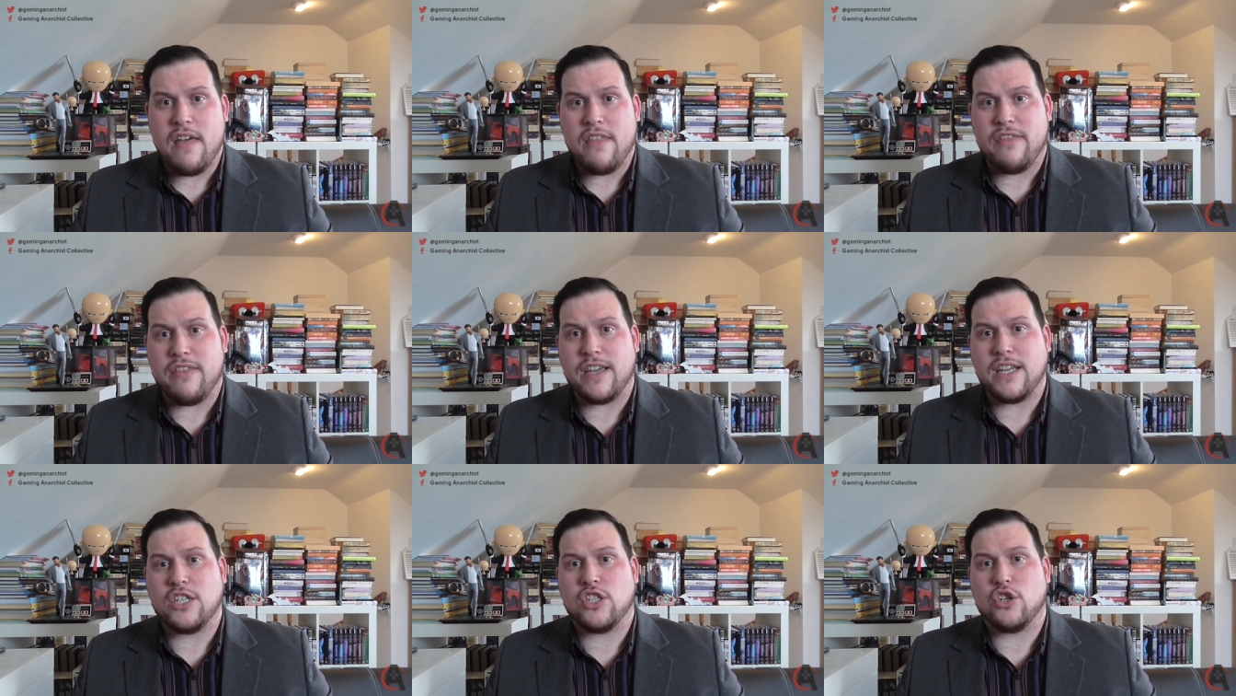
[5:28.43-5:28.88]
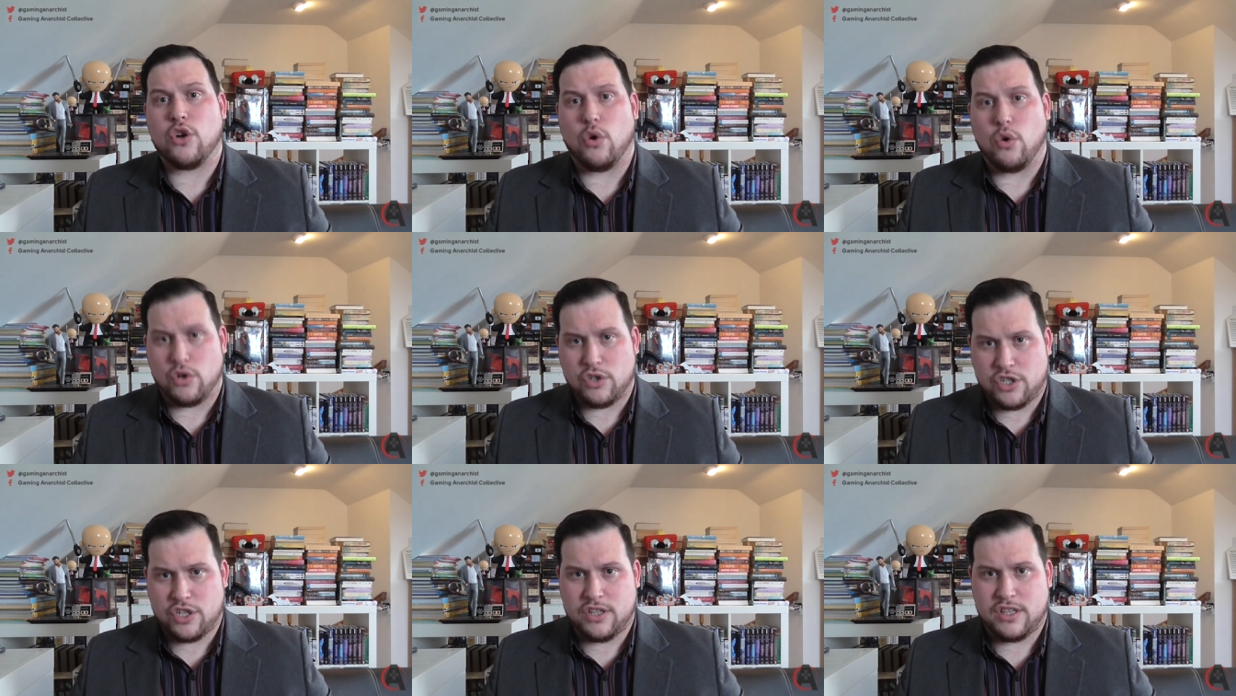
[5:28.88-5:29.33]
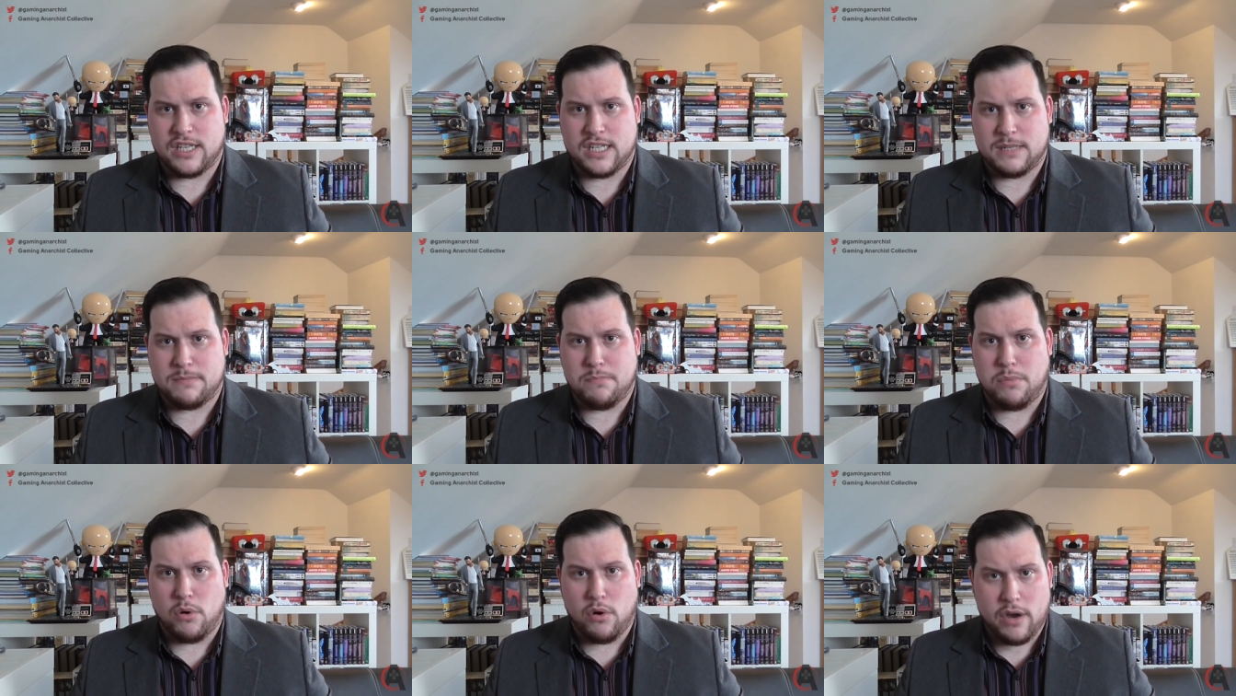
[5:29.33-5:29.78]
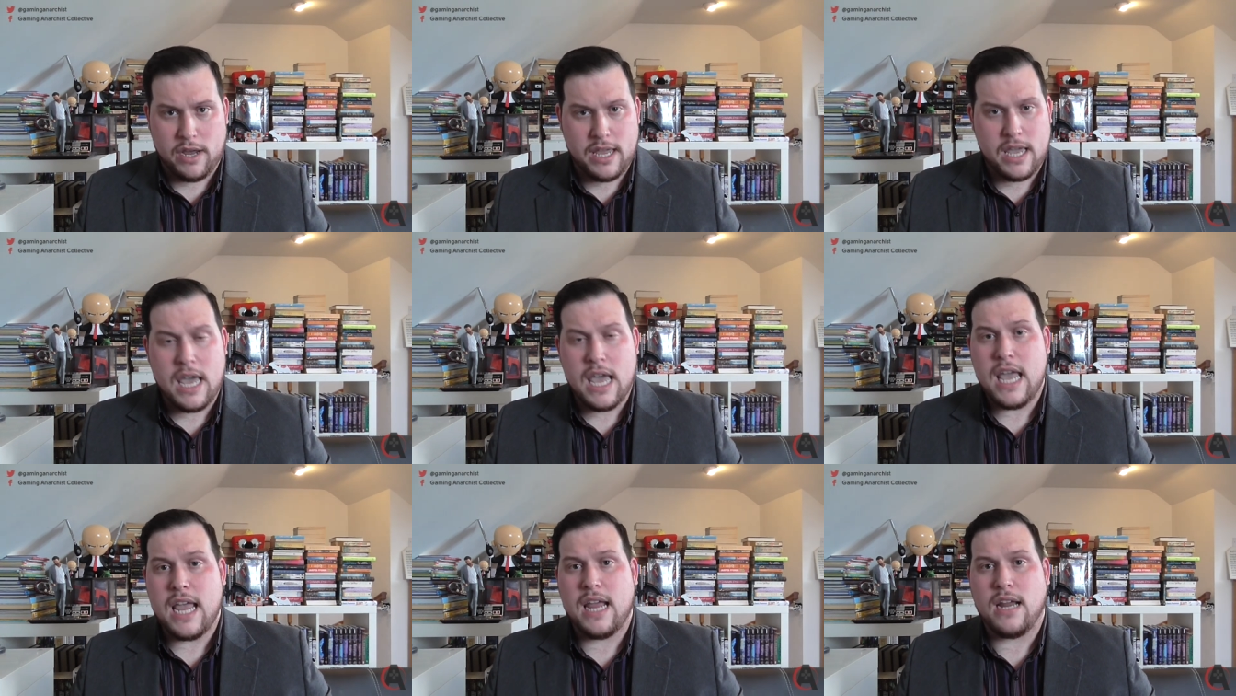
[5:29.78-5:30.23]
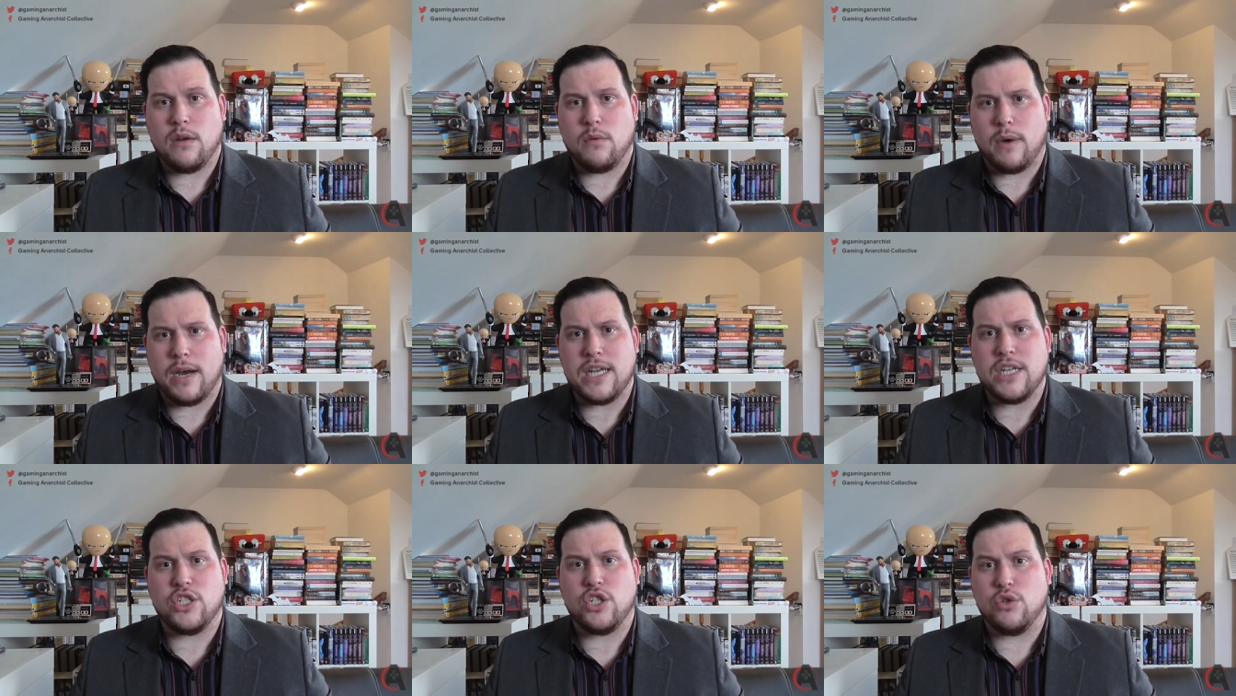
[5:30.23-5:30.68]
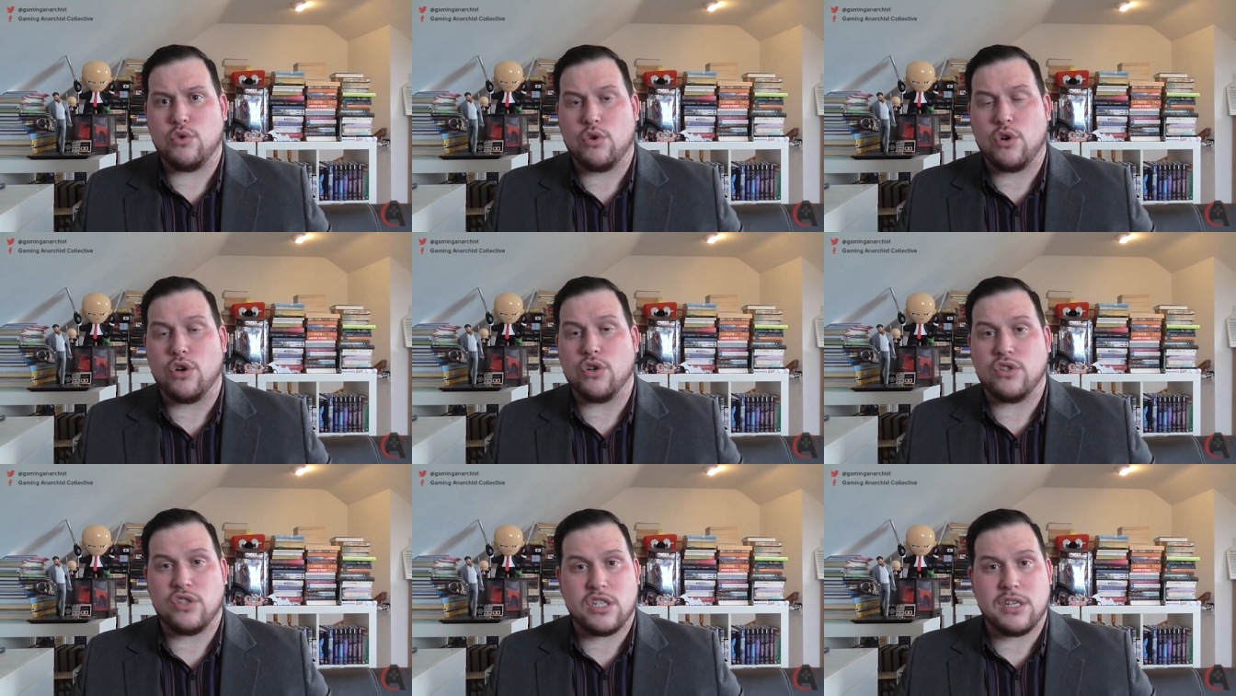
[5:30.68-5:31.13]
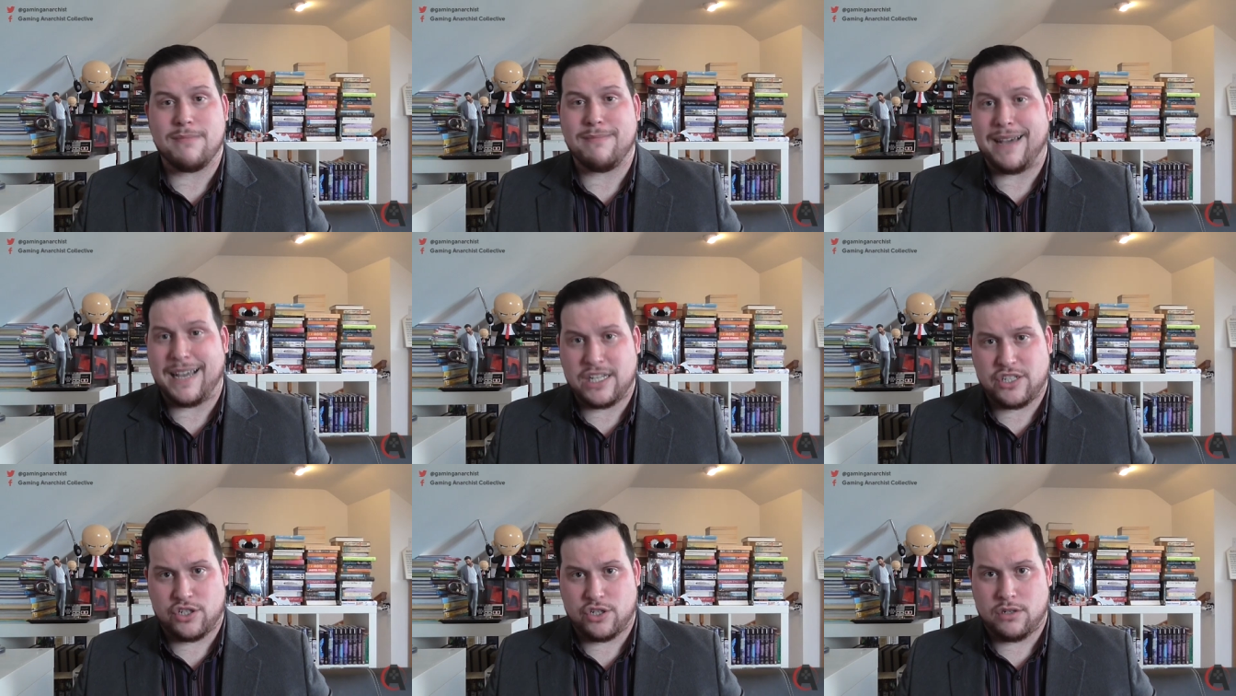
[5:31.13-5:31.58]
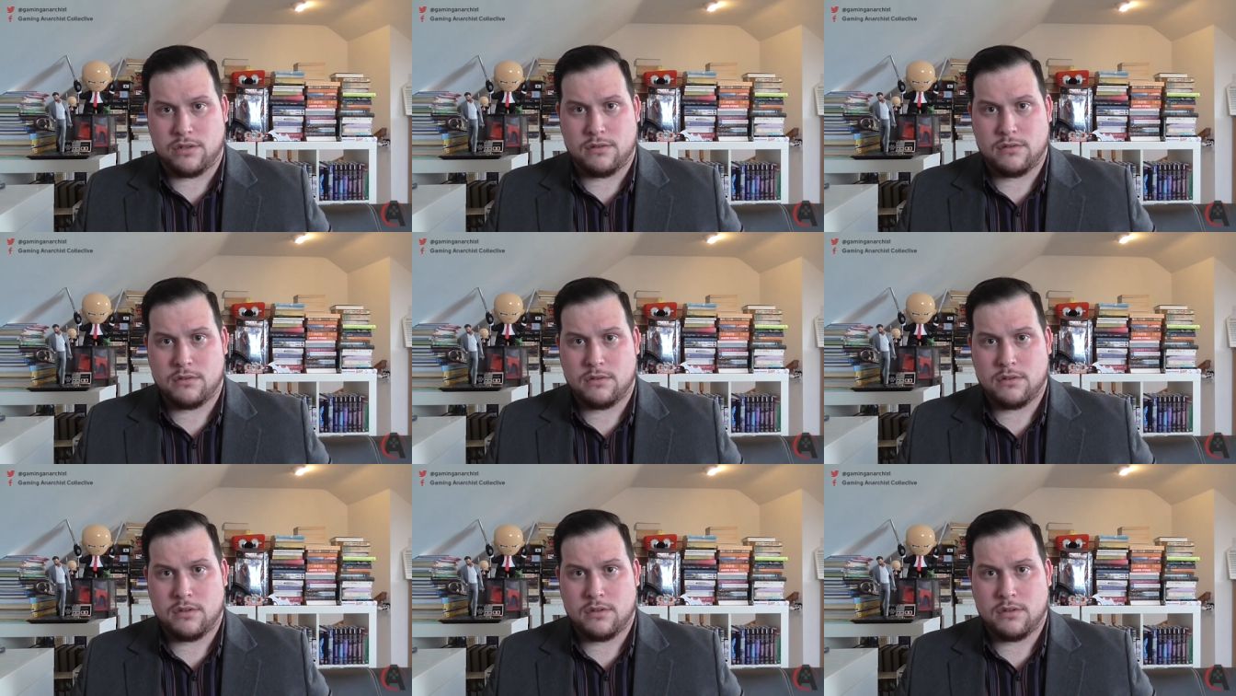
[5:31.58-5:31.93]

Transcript: They tortured this boy in ways you couldn't imagine,